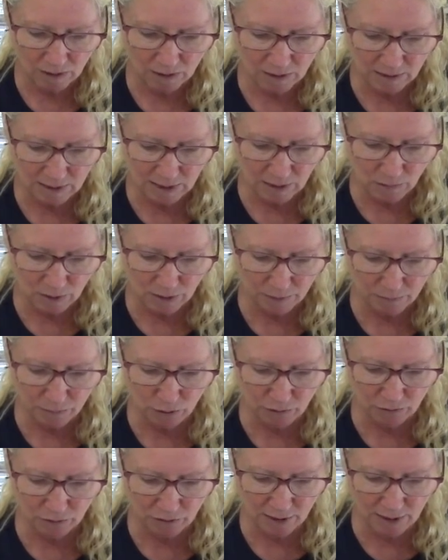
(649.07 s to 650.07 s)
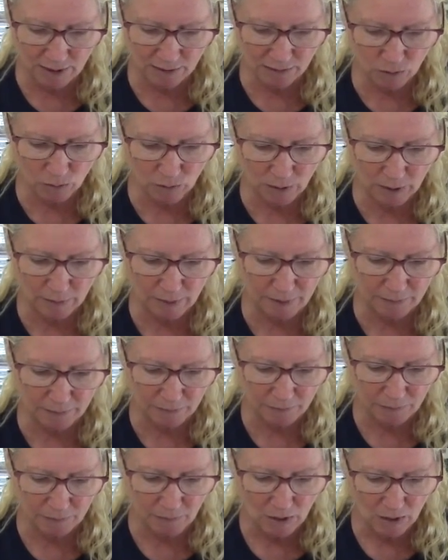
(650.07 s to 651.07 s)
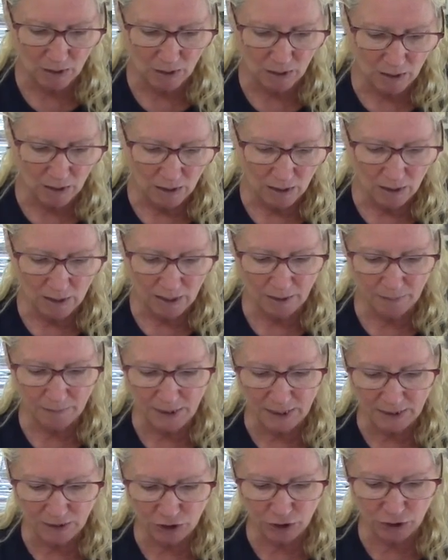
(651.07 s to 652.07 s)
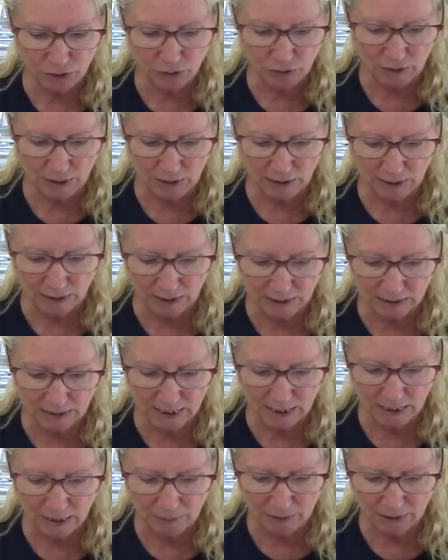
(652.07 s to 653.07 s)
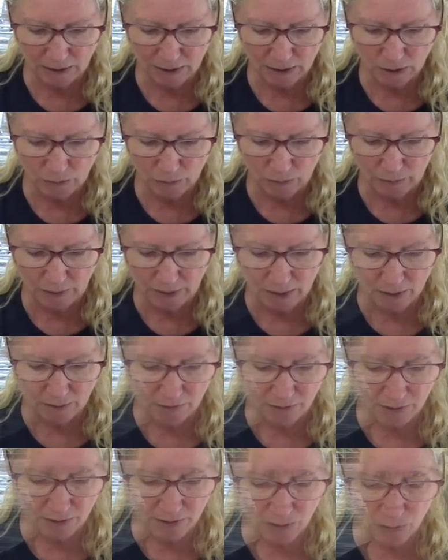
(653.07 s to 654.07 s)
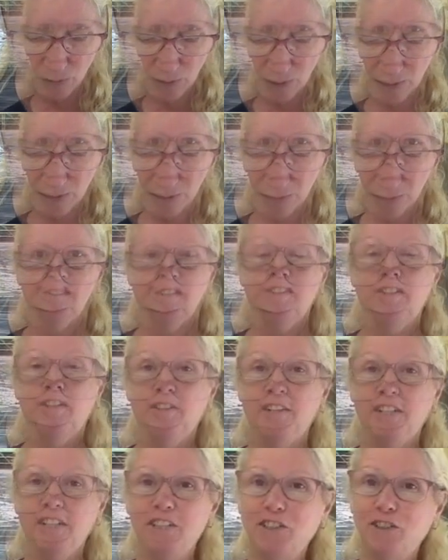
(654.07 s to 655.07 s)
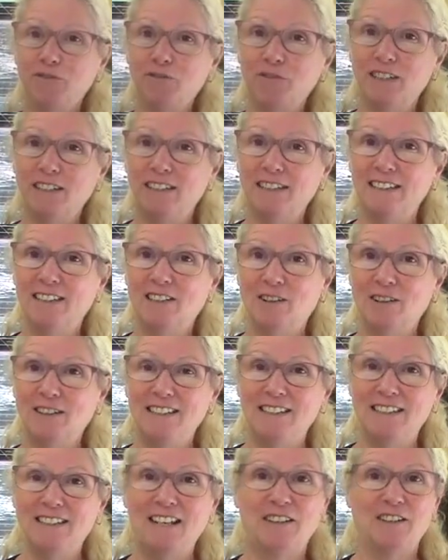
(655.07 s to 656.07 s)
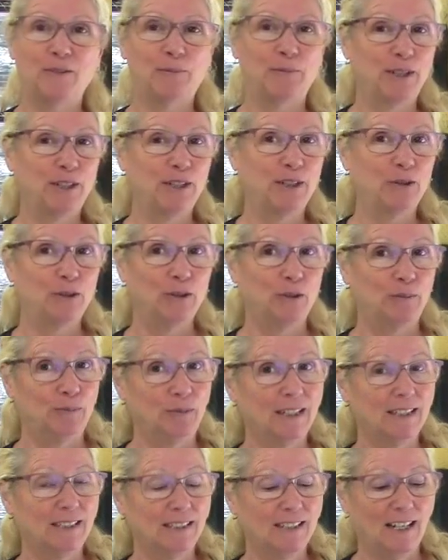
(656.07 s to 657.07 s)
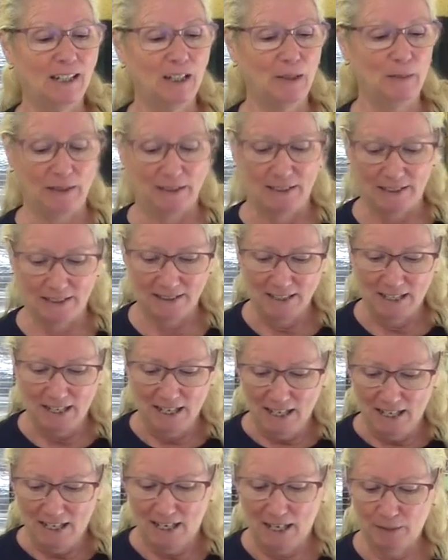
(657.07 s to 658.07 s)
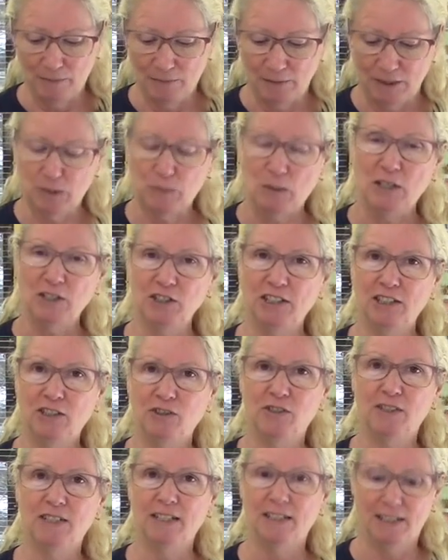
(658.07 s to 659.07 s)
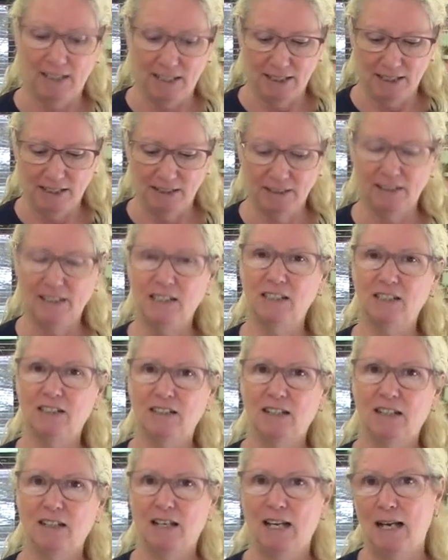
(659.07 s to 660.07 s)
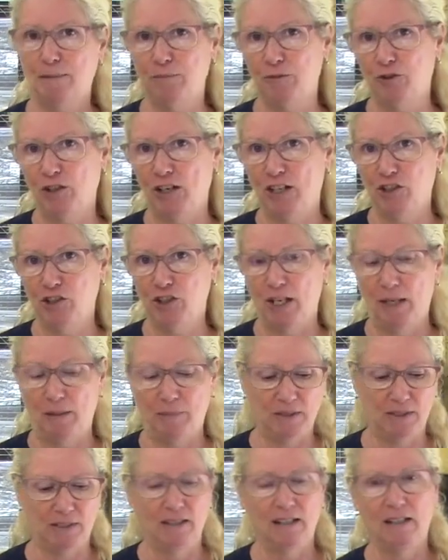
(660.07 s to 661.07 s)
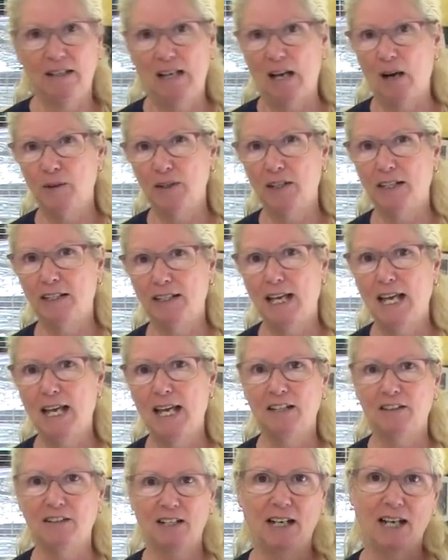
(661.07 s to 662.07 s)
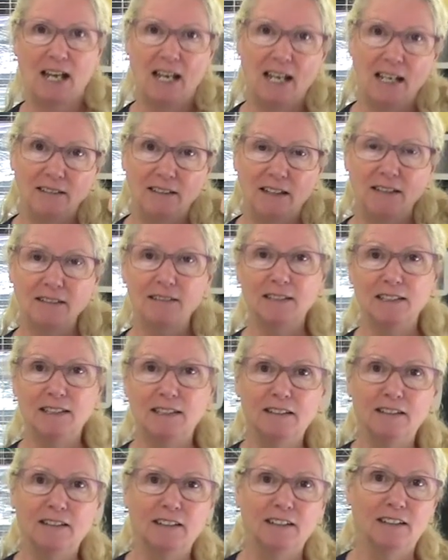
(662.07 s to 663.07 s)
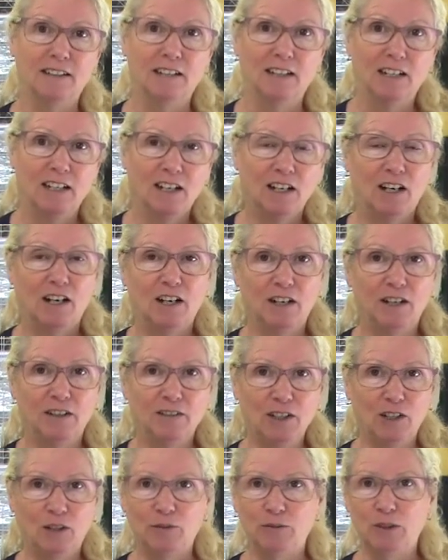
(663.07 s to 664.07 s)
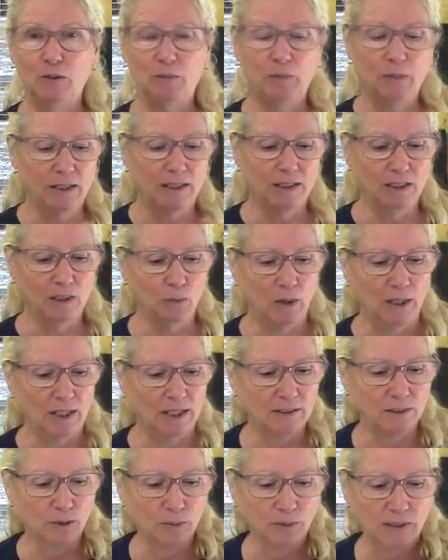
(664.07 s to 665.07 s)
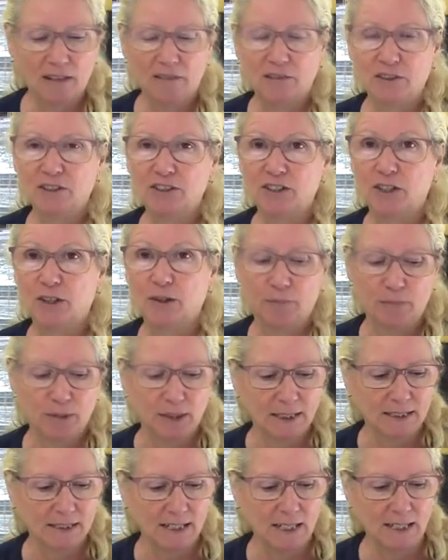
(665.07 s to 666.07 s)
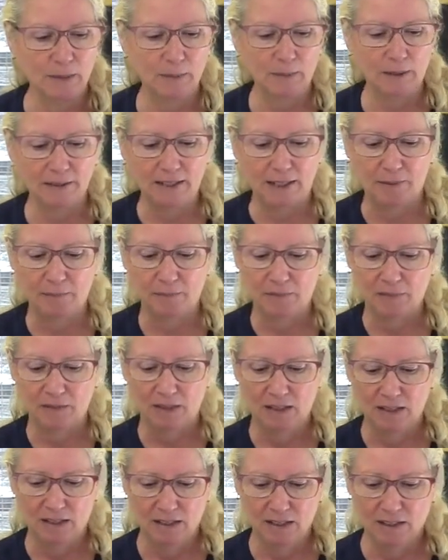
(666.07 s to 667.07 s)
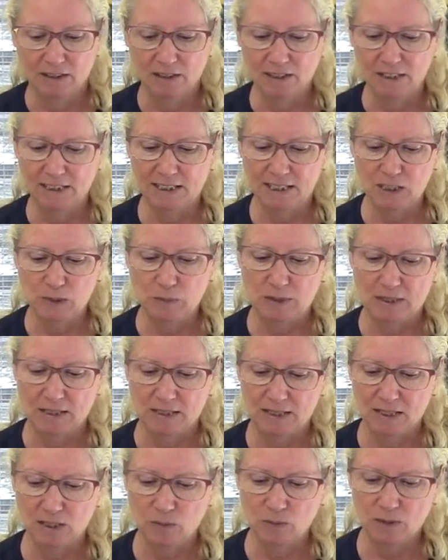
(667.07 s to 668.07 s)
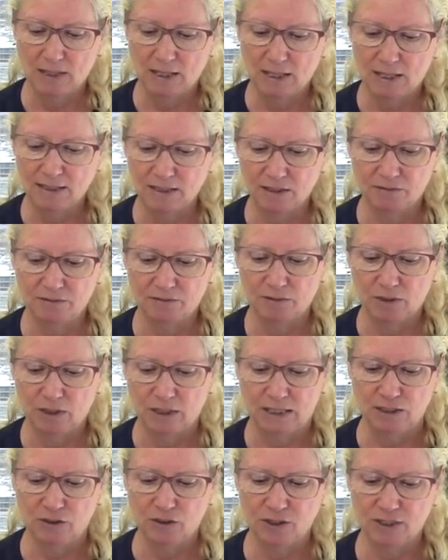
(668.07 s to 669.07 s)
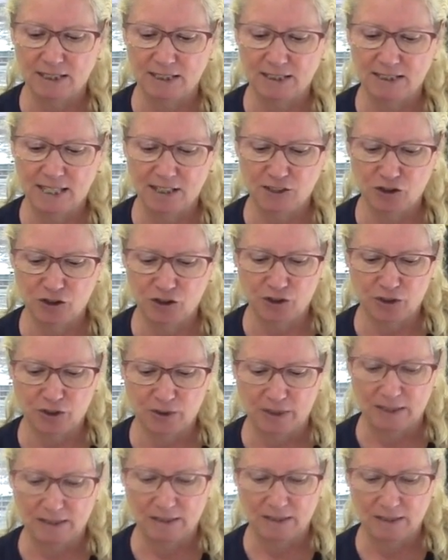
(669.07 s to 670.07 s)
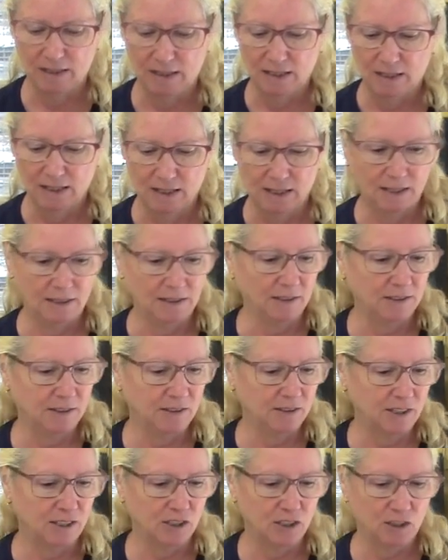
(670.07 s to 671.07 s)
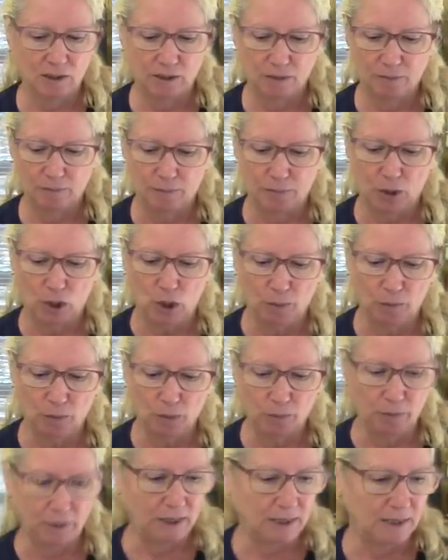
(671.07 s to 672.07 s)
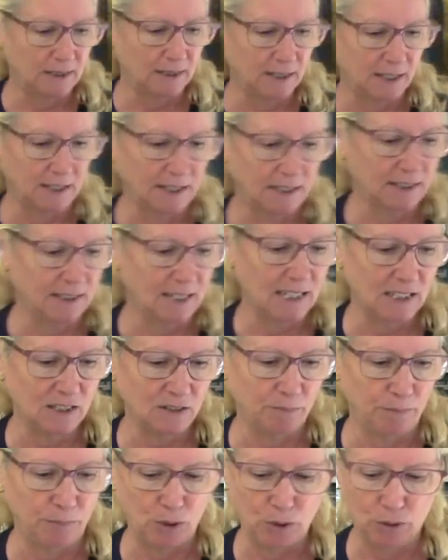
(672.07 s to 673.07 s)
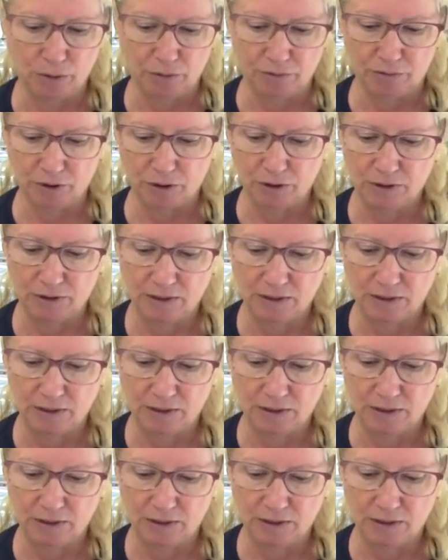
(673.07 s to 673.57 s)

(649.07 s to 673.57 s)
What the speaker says: They want to move around quite a bit. I bet you a little tiny bit of glue would be helpful as well. So these are really going together pretty cool. I'm pretty excited about this. I'm especially interested in these abstract shapes. How are they going to hang? Are they hang nicely? Are they going to, you know, spin in the wind or whatever? So pretty excited about that. Look at this piece. This one has an interesting texture to it. And then there's this purple piece. I think that's beautiful.